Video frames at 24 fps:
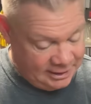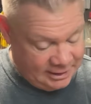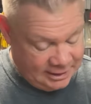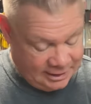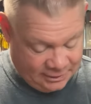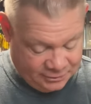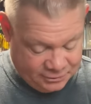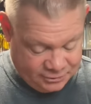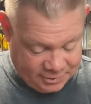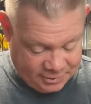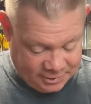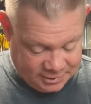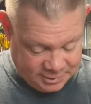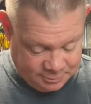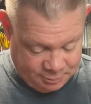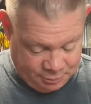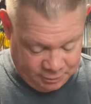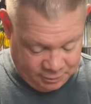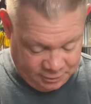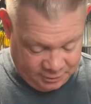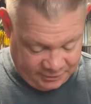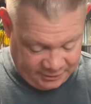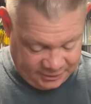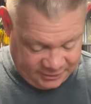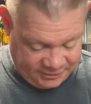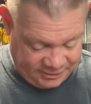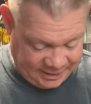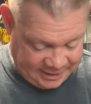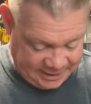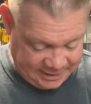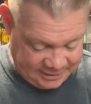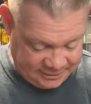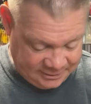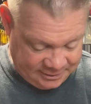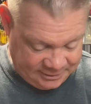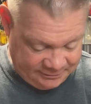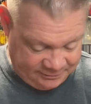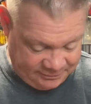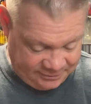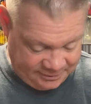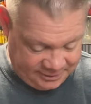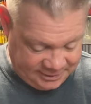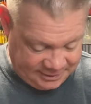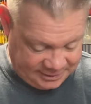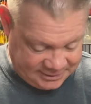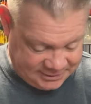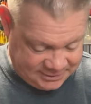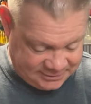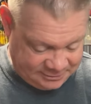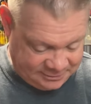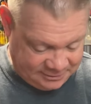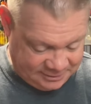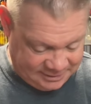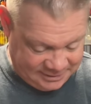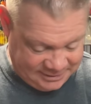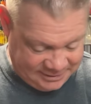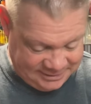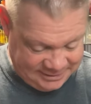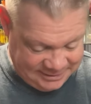I'll try not to pull the tag off of the next one.